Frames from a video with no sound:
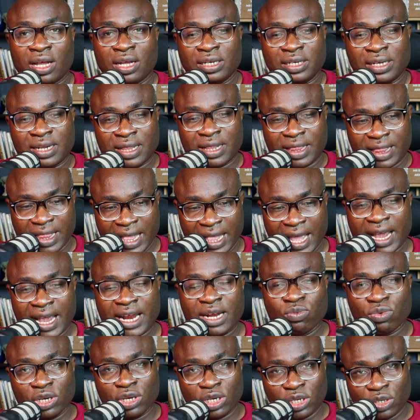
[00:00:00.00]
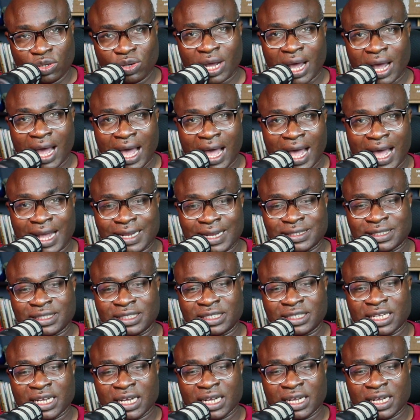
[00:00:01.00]
Then we look at
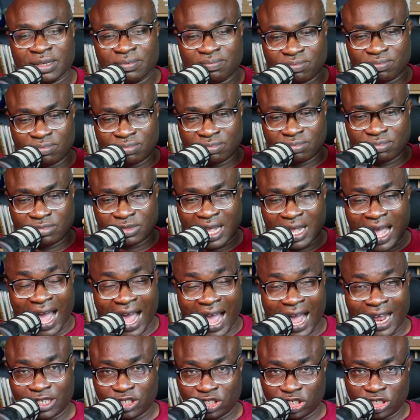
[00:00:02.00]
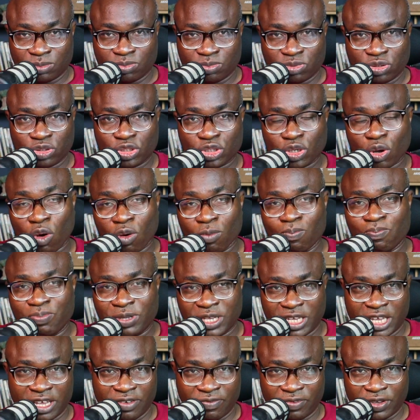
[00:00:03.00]
the attributes or
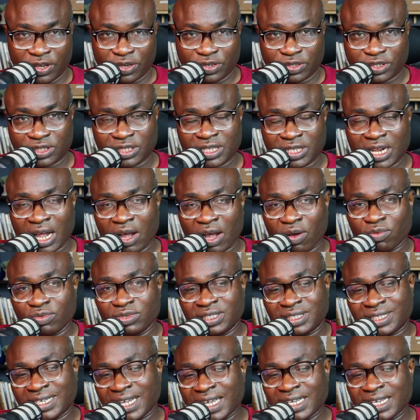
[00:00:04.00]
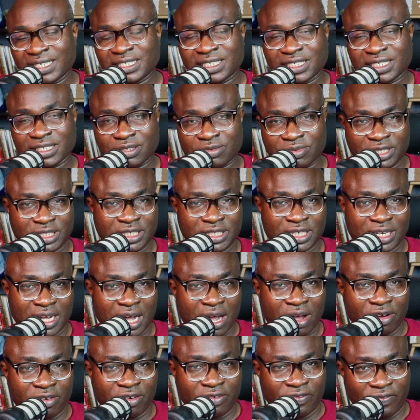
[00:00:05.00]
behaviors. Now, these
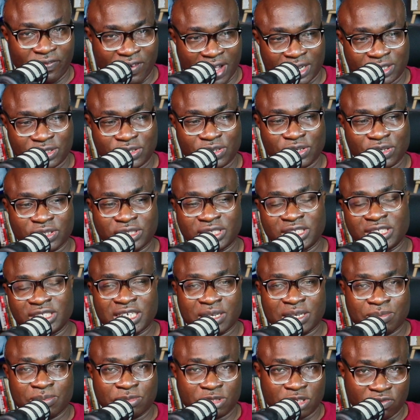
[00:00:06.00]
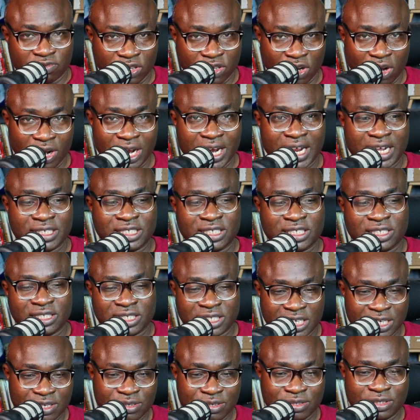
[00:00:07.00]
critical factors in terms of knowledge,
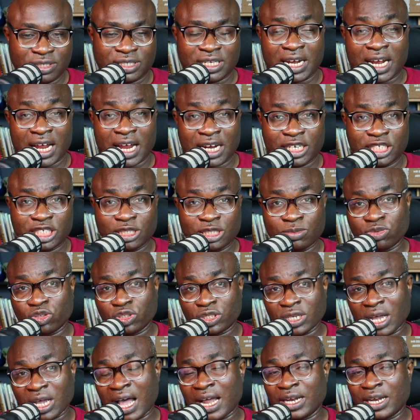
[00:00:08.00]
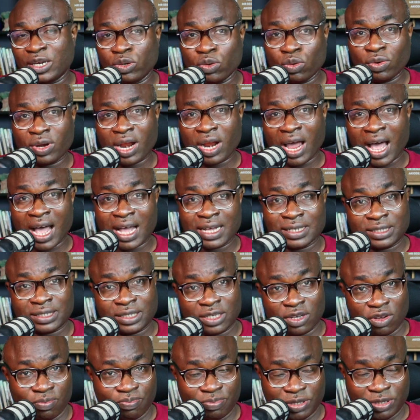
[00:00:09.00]
skills, and attributes are known as
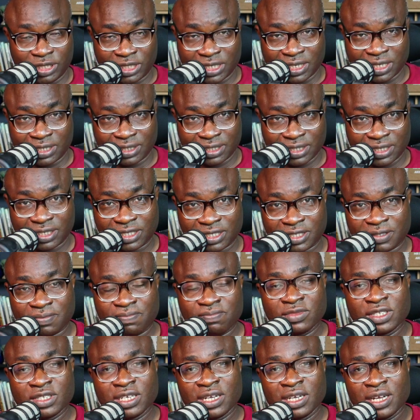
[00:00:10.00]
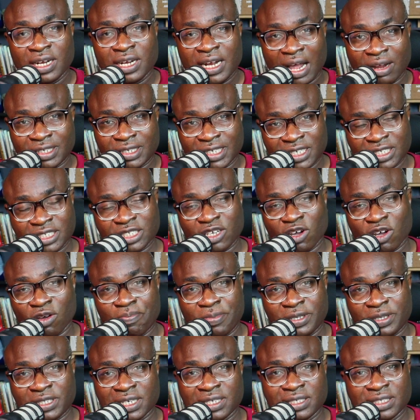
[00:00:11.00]
competencies. Now, these
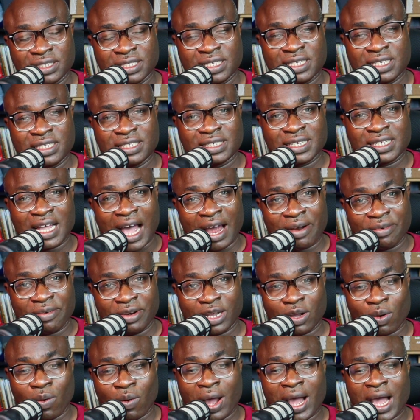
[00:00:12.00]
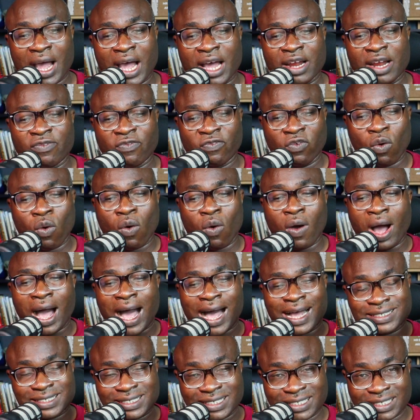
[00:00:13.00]
competencies are required for
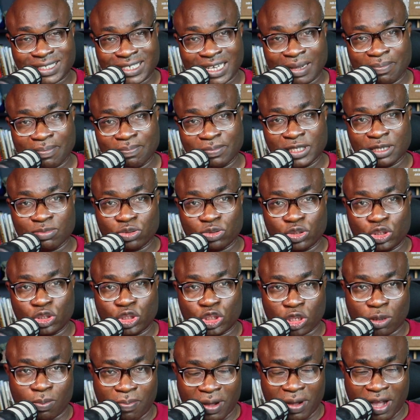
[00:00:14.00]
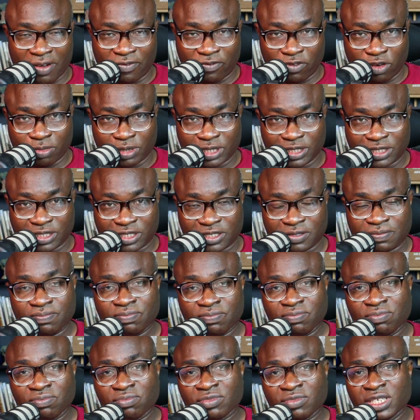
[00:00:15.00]
acceptable job performance.
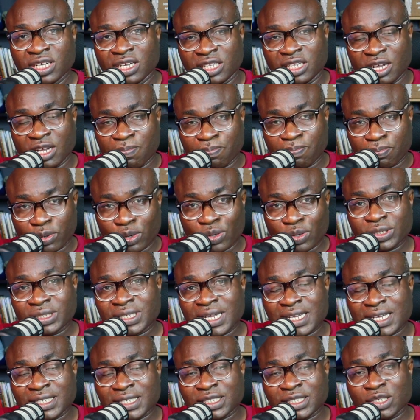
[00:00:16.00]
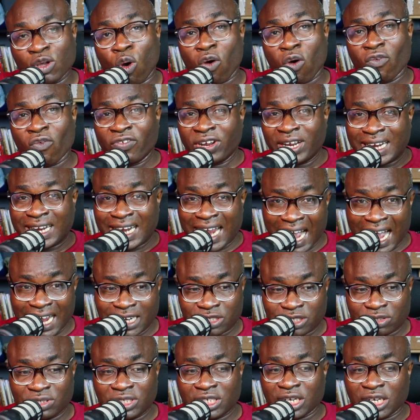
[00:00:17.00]
The process of
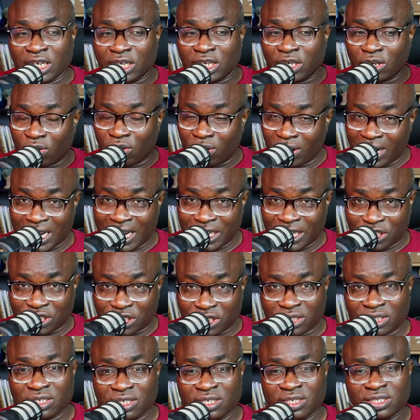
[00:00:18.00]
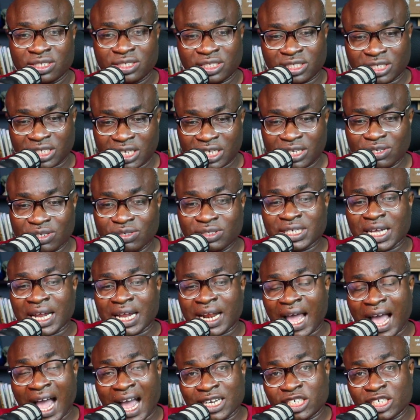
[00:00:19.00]
gathering the knowledge, skills, and
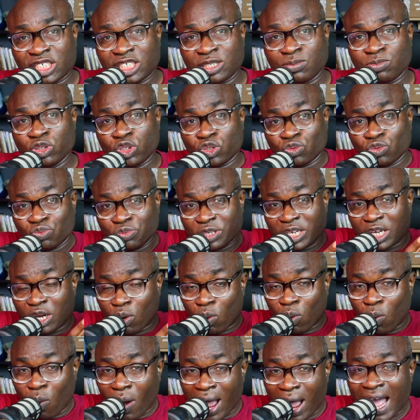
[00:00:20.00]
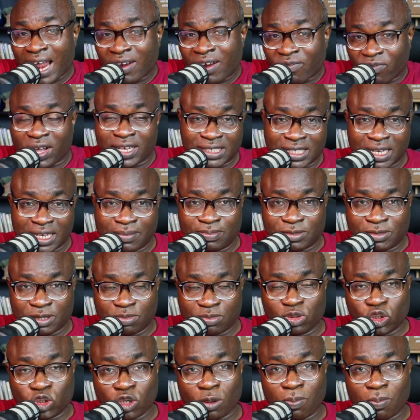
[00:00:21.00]
attributes required for acceptable
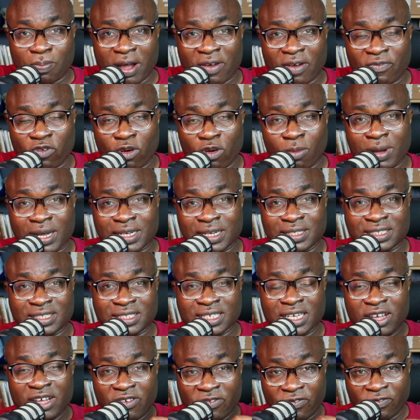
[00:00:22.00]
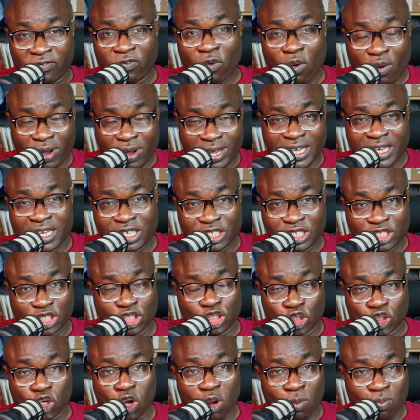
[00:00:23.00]
job performance for each
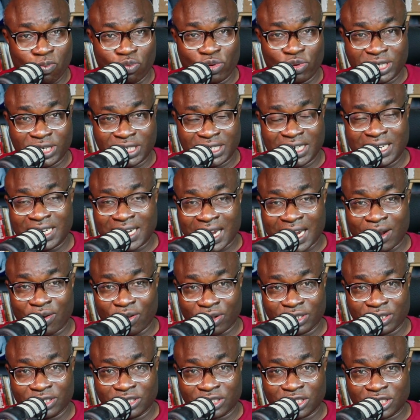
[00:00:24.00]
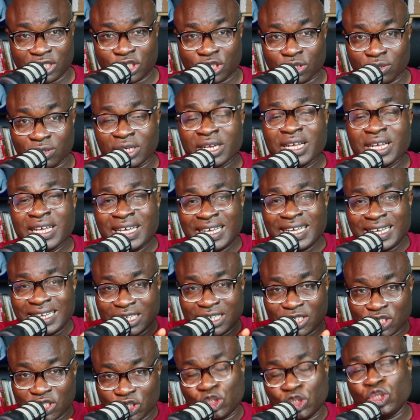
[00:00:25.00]
job within an organization
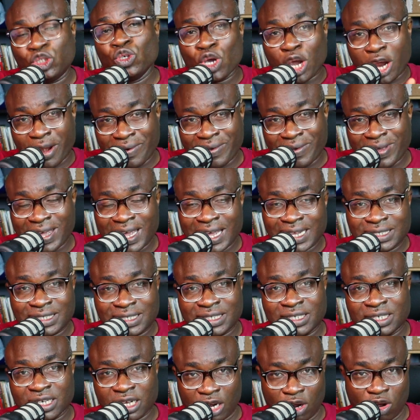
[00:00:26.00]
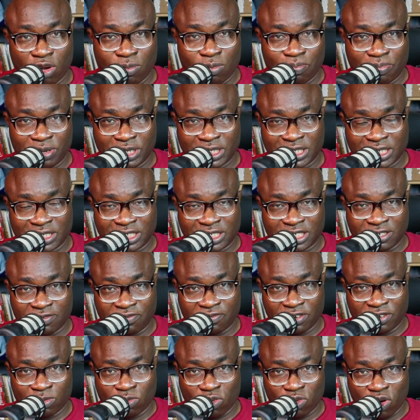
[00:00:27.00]
is you creating the competency
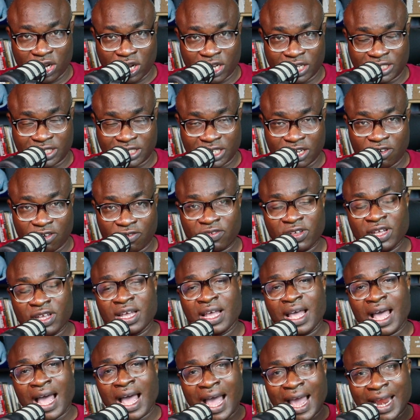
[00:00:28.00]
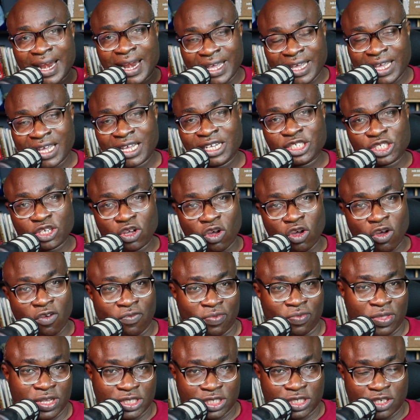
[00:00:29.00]
framework itself. And each of
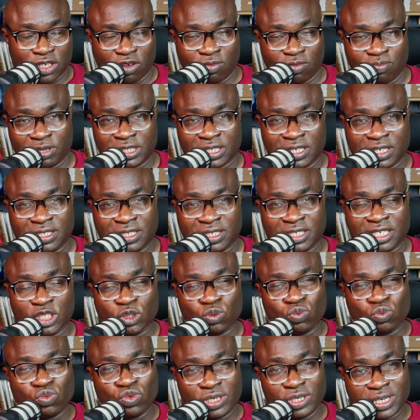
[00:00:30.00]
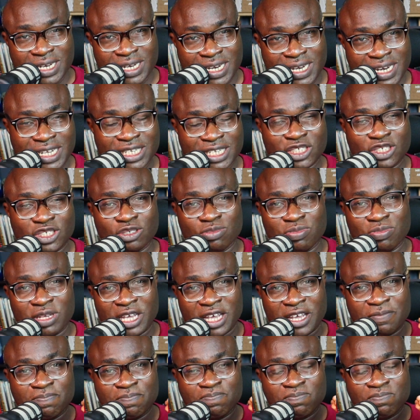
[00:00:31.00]
these competencies will need to be
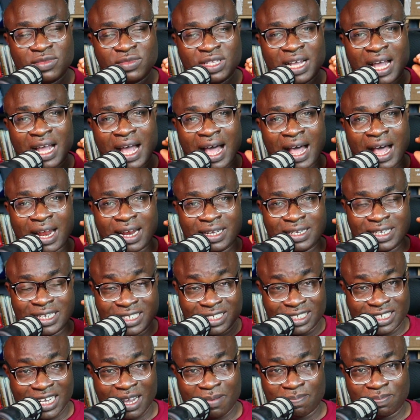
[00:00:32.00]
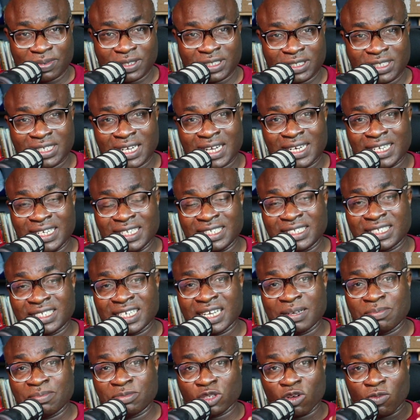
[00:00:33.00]
interpreted in
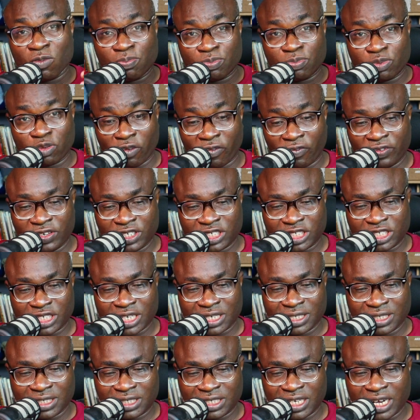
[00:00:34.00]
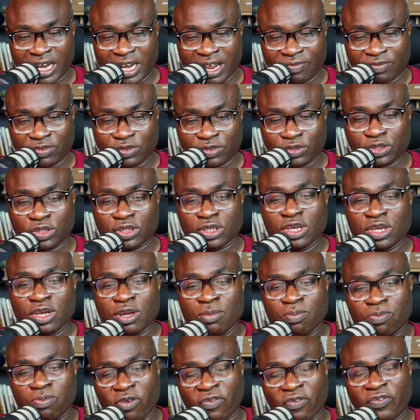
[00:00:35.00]
terms of proficiency levels.
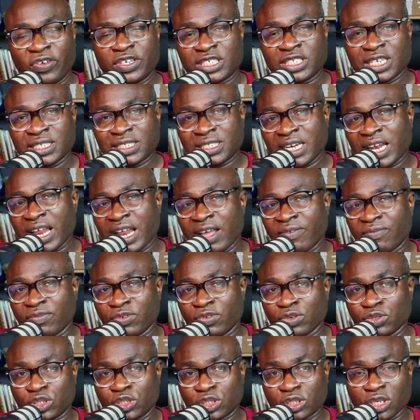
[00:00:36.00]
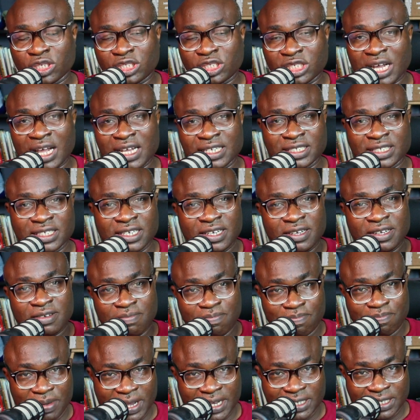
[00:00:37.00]
Proficiency levels such as
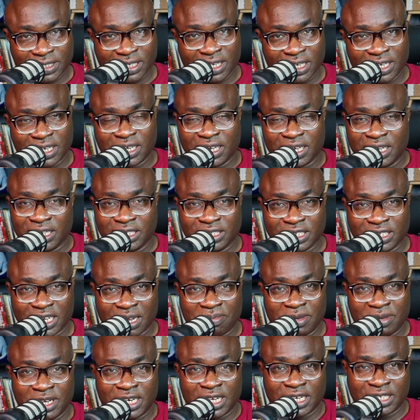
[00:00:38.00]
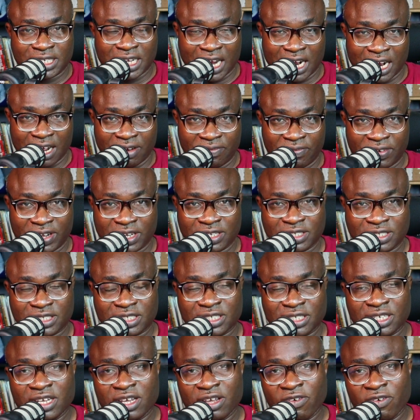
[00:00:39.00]
basic, intermediate, and advanced.